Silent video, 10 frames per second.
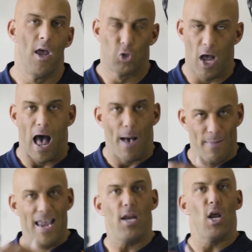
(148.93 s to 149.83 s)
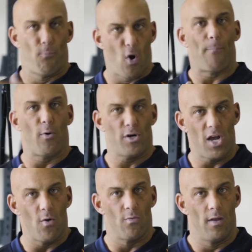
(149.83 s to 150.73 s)
So I'm in the proper
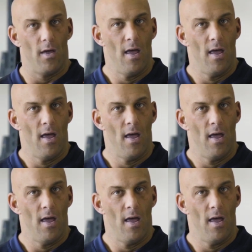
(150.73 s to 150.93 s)
zone.